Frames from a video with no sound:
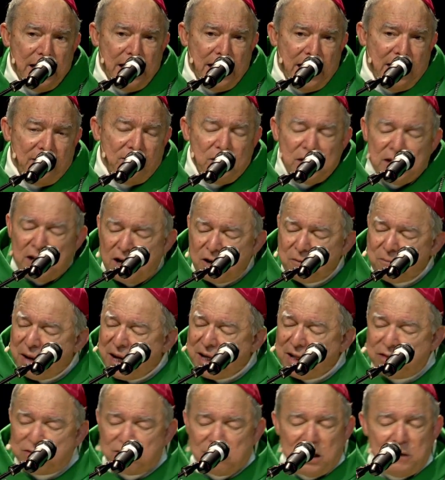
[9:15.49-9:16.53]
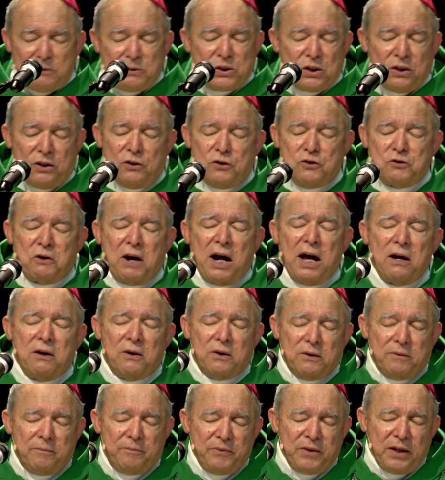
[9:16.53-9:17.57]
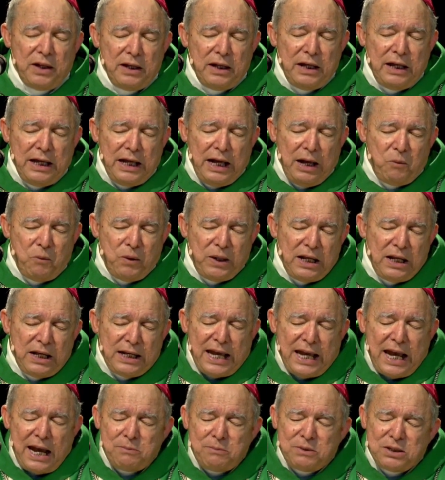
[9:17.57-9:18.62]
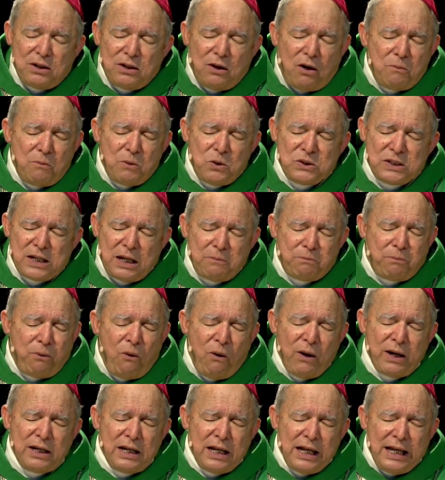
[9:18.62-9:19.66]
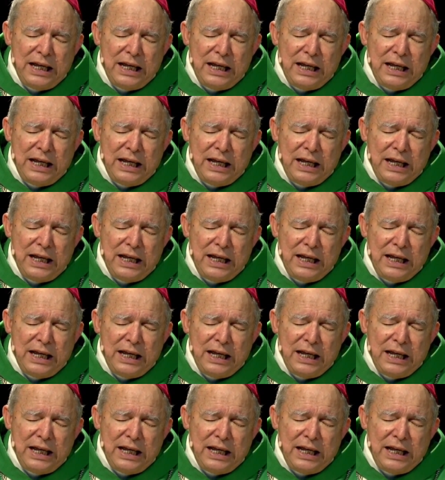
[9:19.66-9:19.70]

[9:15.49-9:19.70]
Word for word: And the young man thought he was going to drown. And when he came to the, almost that point,